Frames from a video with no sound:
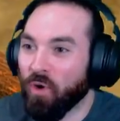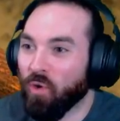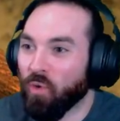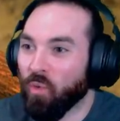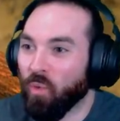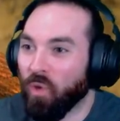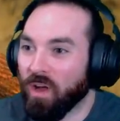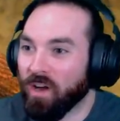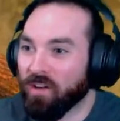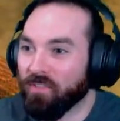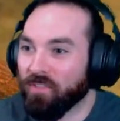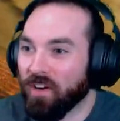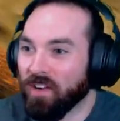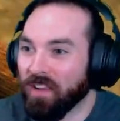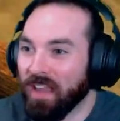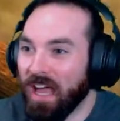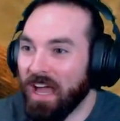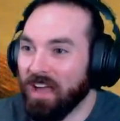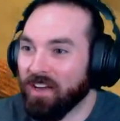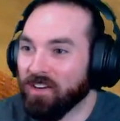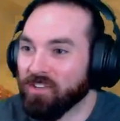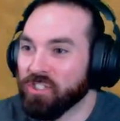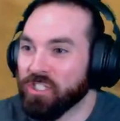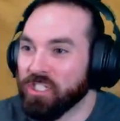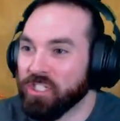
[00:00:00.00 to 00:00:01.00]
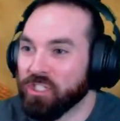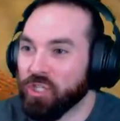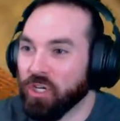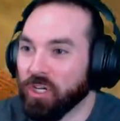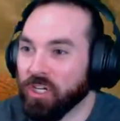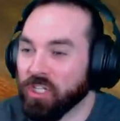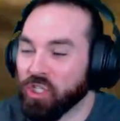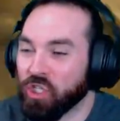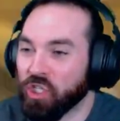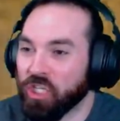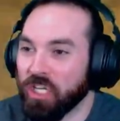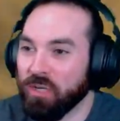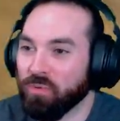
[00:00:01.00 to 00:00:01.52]
one of our ladders and took a
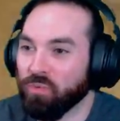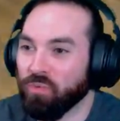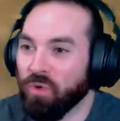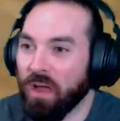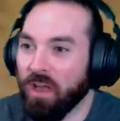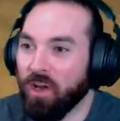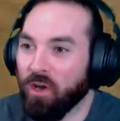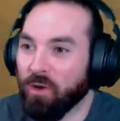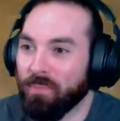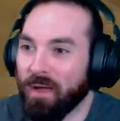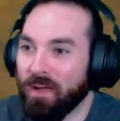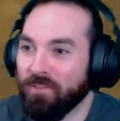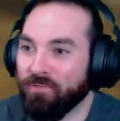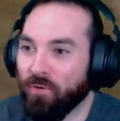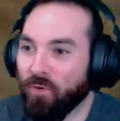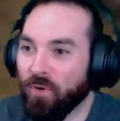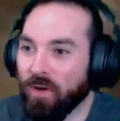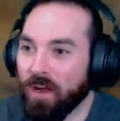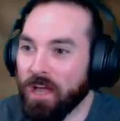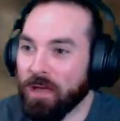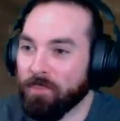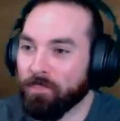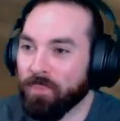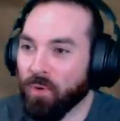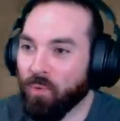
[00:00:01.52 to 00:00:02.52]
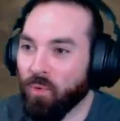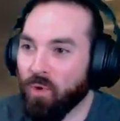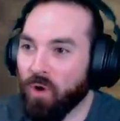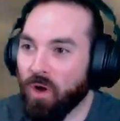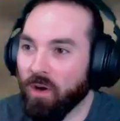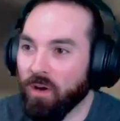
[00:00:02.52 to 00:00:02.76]
shit right on my forehead, but we're all